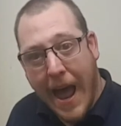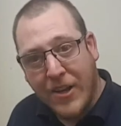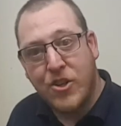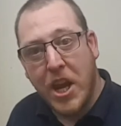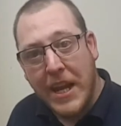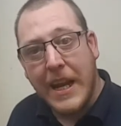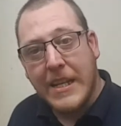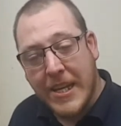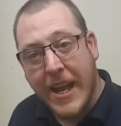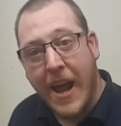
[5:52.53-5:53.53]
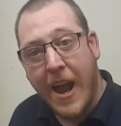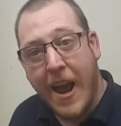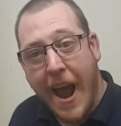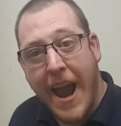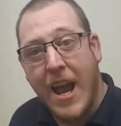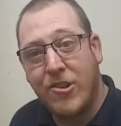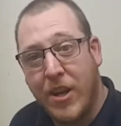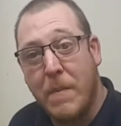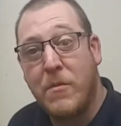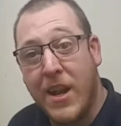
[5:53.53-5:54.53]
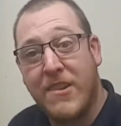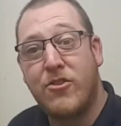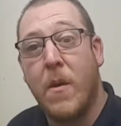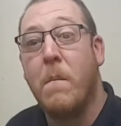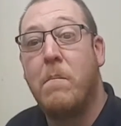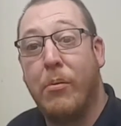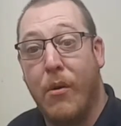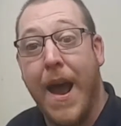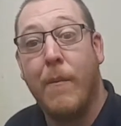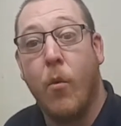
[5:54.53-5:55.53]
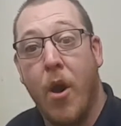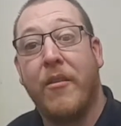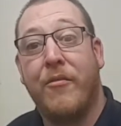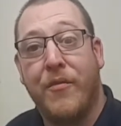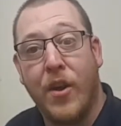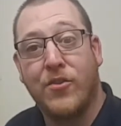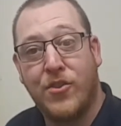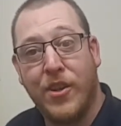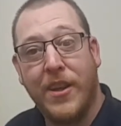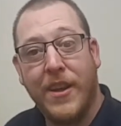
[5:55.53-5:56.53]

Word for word: I cheated tonight. I actually did some prep work first.